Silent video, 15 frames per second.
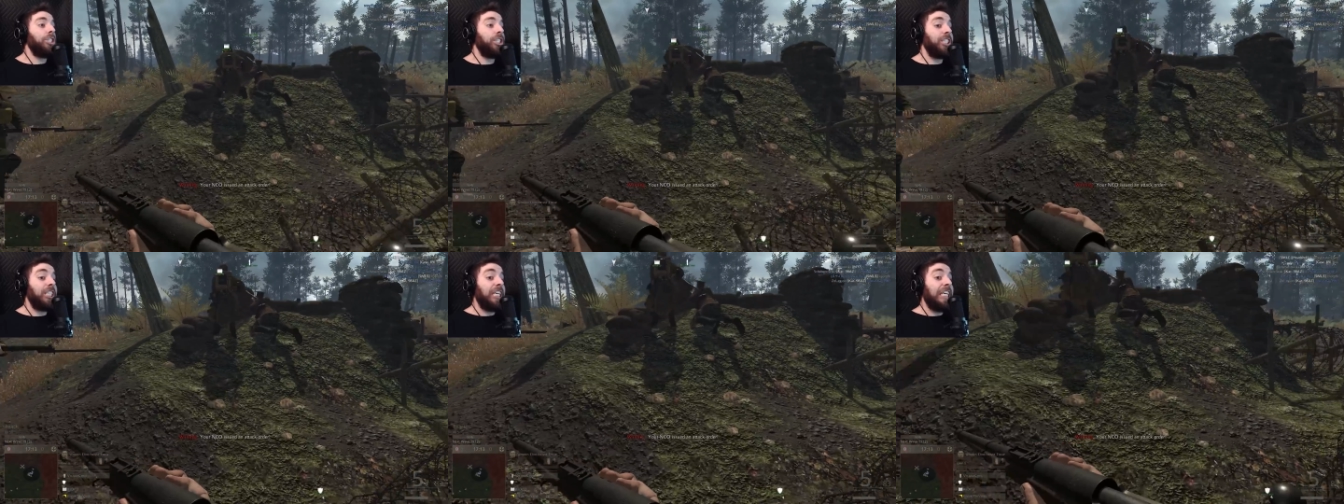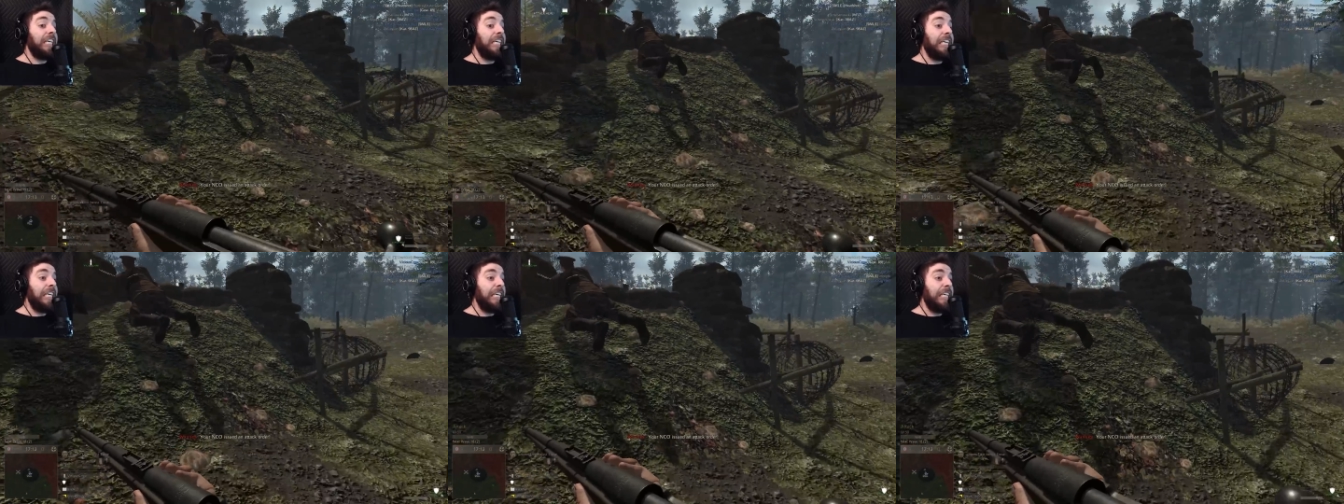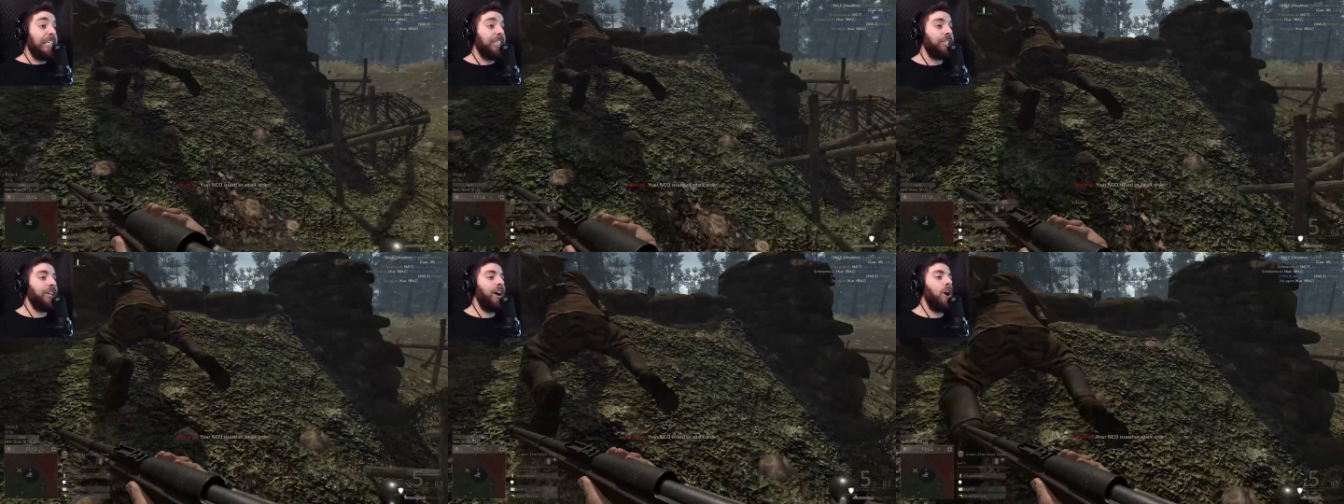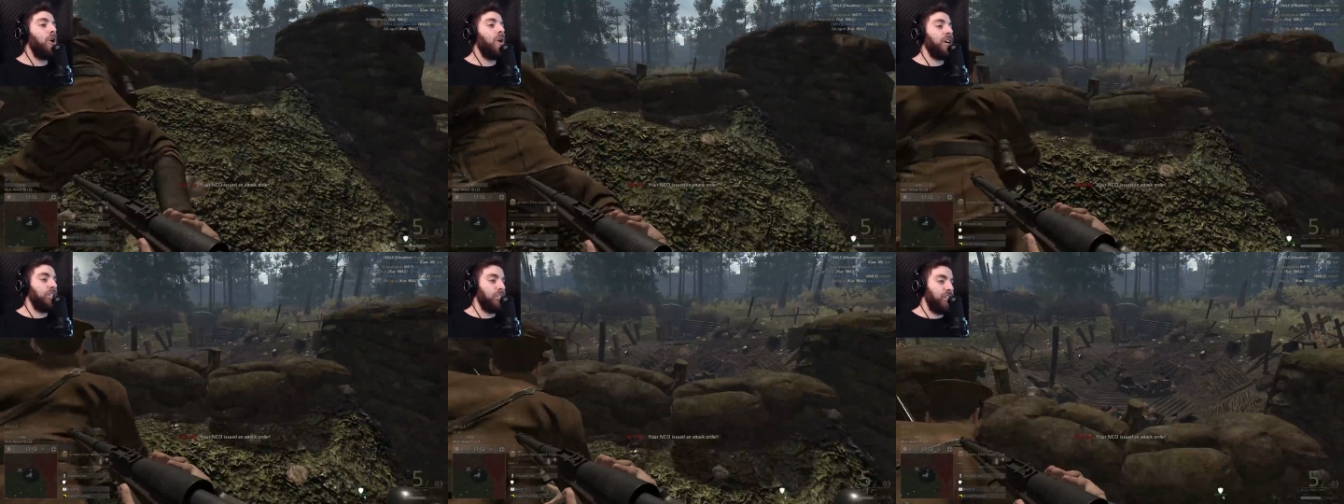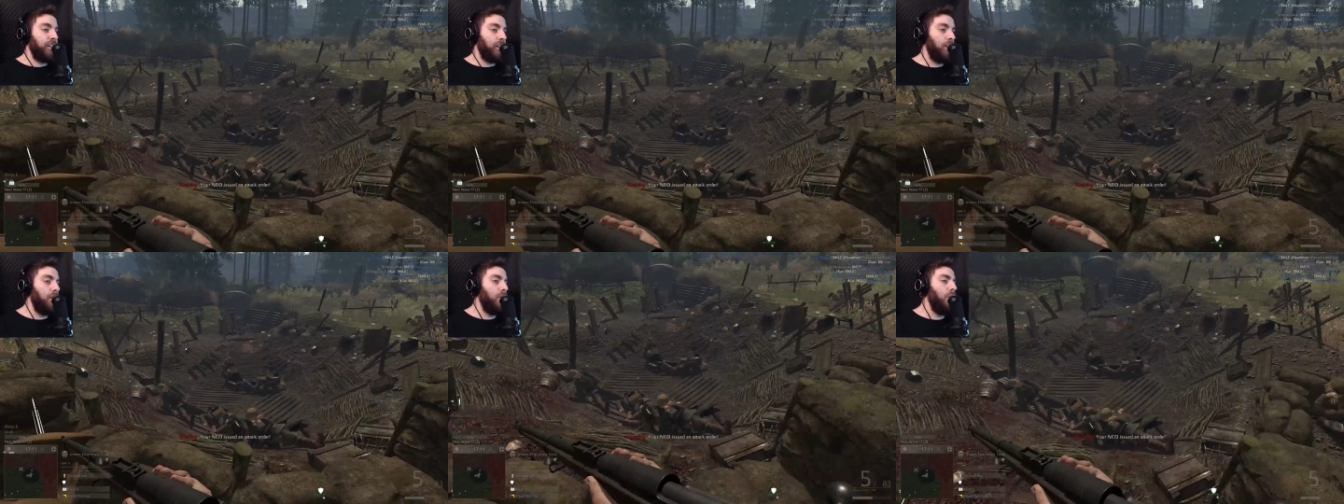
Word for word: Judge! Oh, I just like...